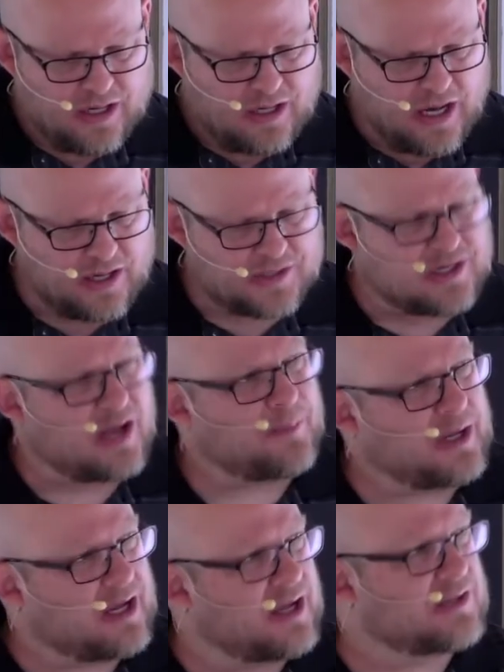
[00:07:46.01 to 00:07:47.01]
And it's not
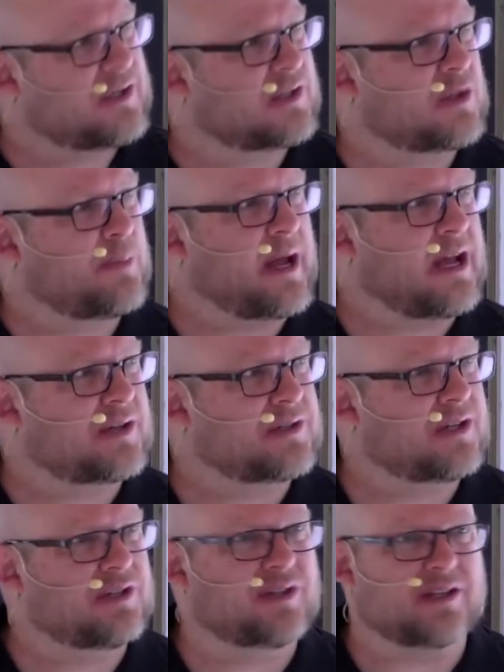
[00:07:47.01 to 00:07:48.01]
because it's a
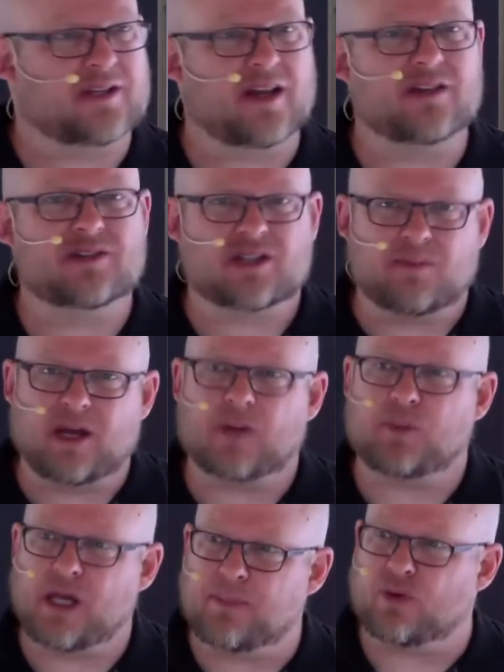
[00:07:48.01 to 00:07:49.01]
passage that tends to make
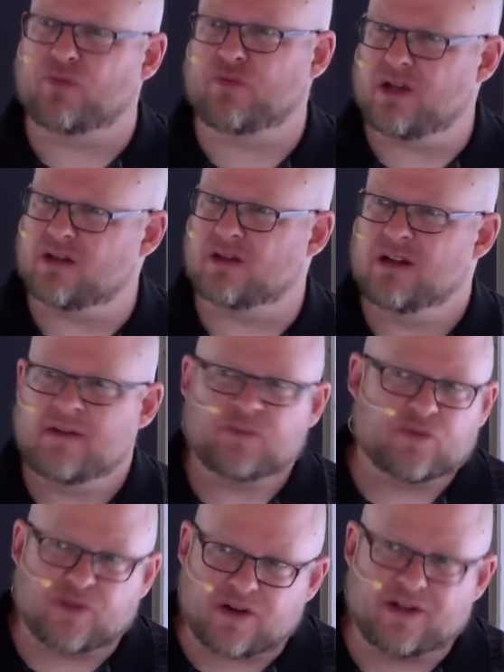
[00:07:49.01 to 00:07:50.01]
people feel
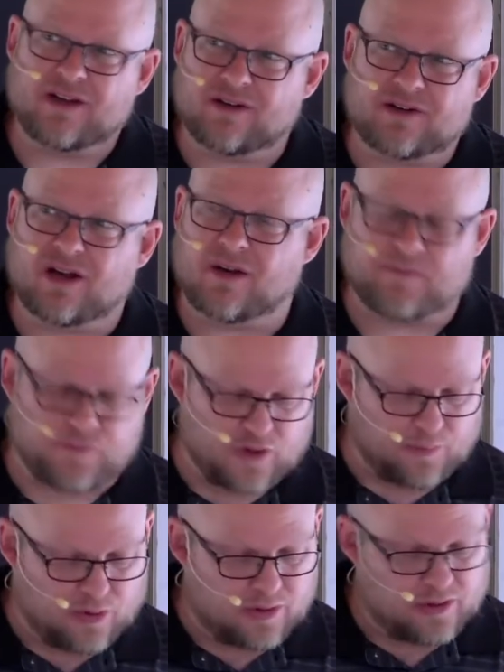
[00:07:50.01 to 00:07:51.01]
very
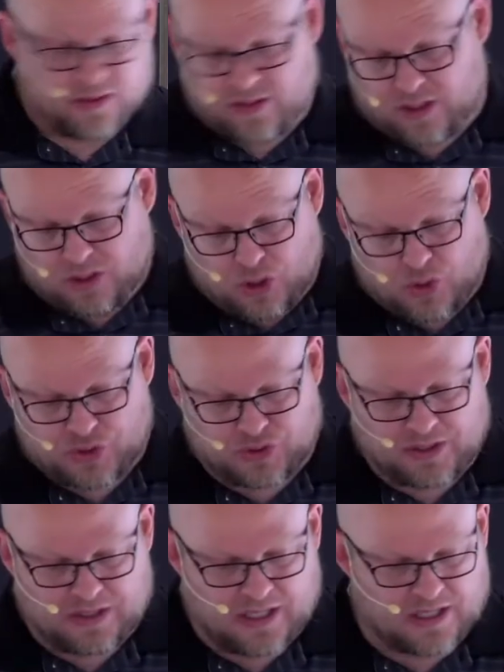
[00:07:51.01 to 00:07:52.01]
uncomfortable. It, it
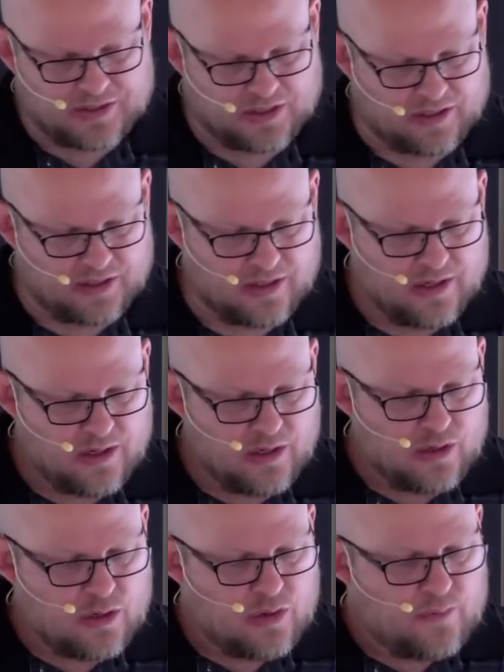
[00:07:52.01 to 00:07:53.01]
usually doesn't
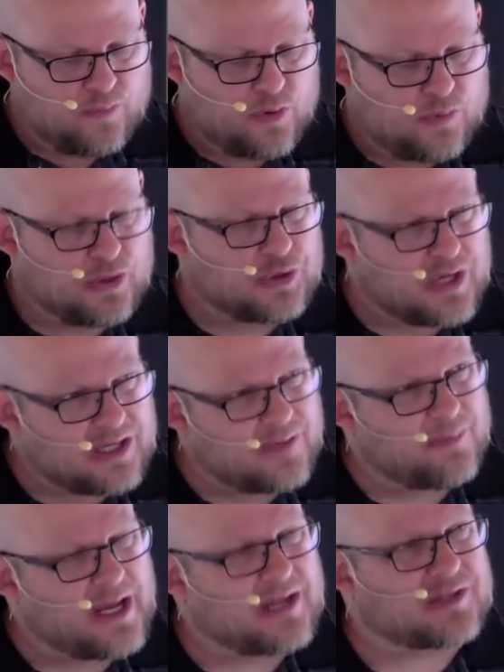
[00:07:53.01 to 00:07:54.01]
the thing that
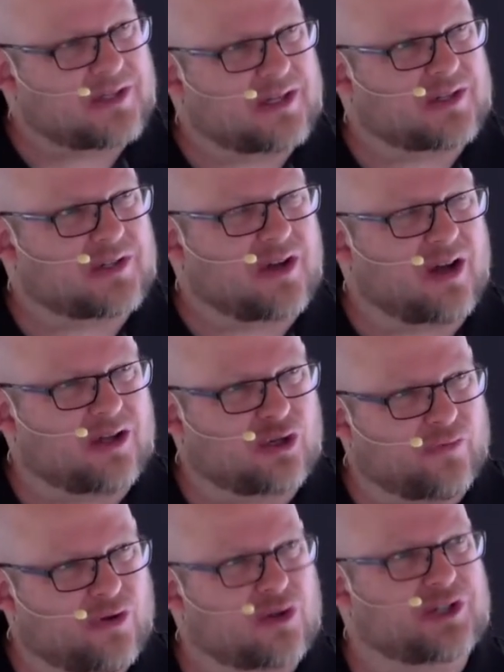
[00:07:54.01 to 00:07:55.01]
makes this
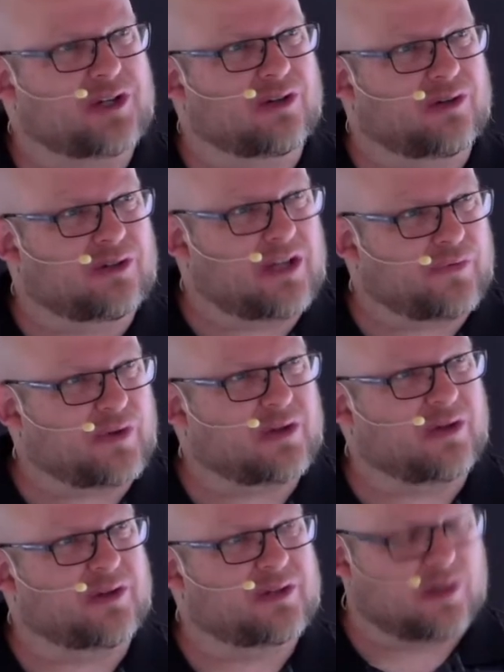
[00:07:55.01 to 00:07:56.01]
controversial or
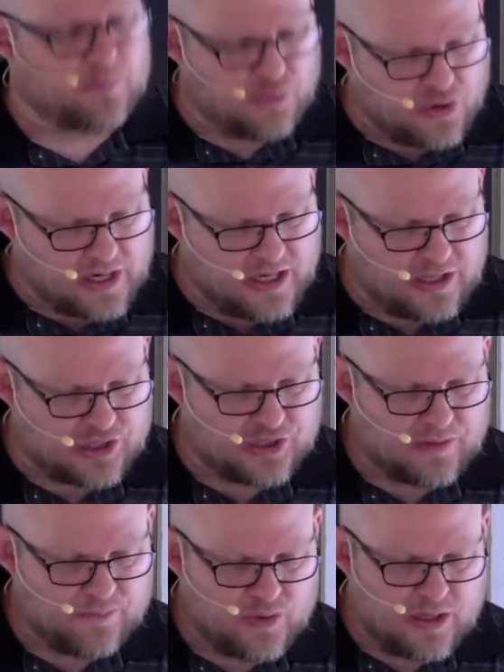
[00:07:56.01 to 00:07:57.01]
difficult to
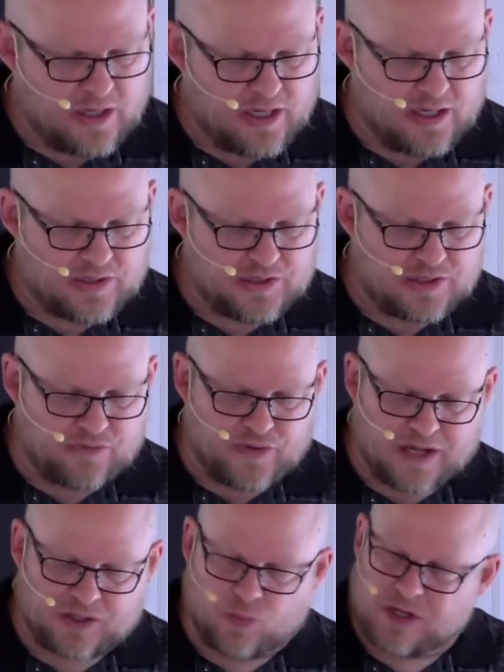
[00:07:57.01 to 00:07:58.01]
preach is the
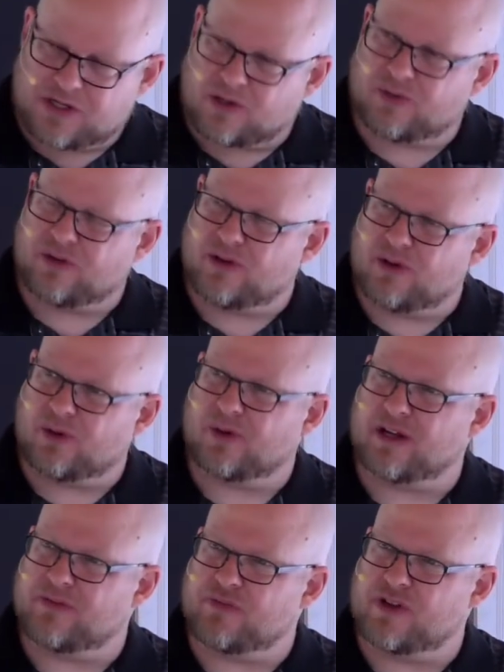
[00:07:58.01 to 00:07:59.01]
fact that we don't know
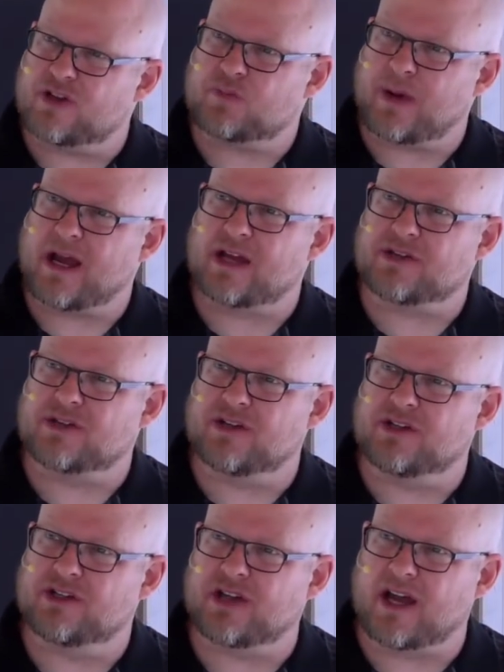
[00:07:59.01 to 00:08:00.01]
if this
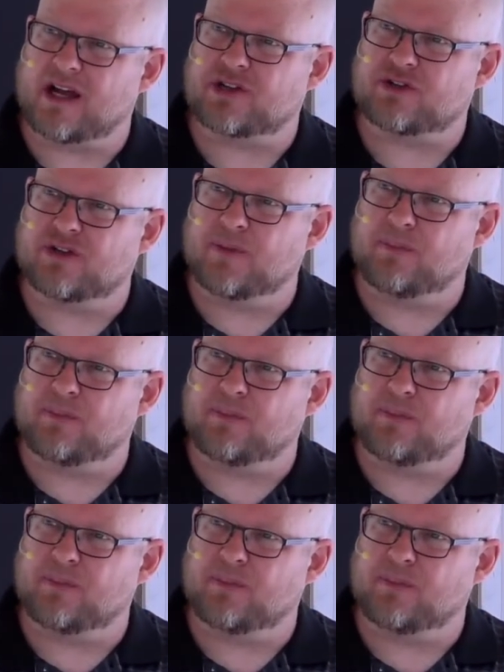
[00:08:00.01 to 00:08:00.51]
passage actually